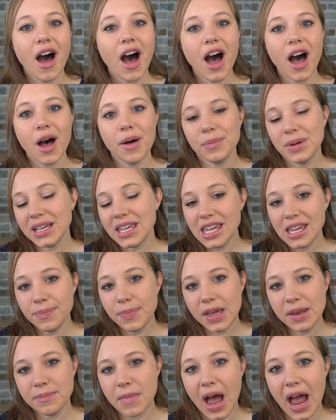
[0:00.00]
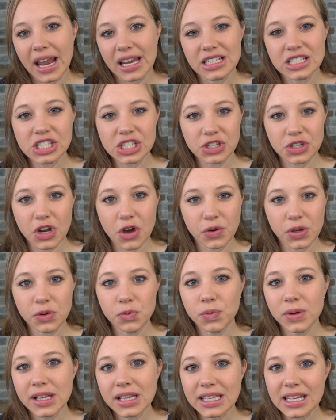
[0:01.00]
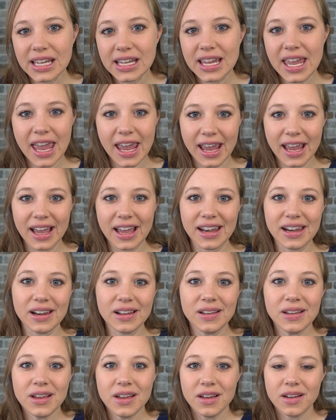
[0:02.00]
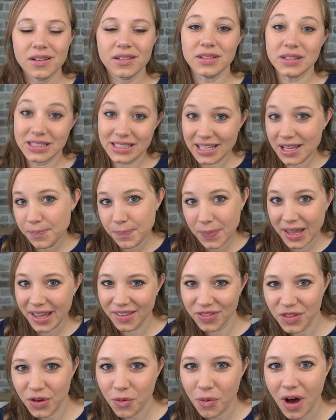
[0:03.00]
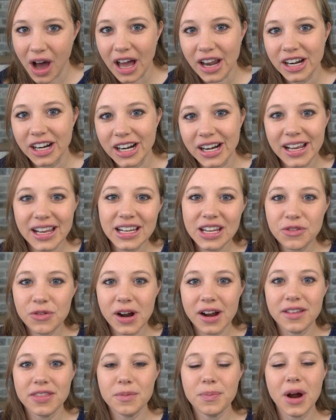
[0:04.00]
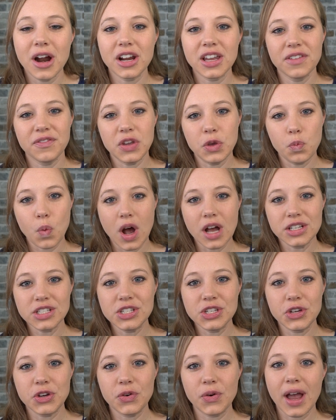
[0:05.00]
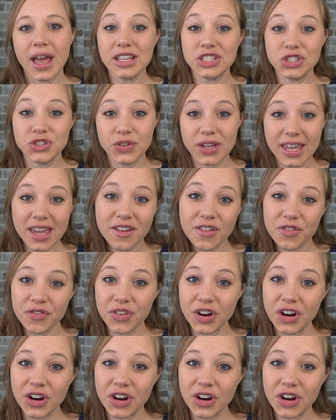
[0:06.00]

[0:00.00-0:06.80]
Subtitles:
But keep in mind, you know, you really can dip in the water anywhere in the park if you want to. As you get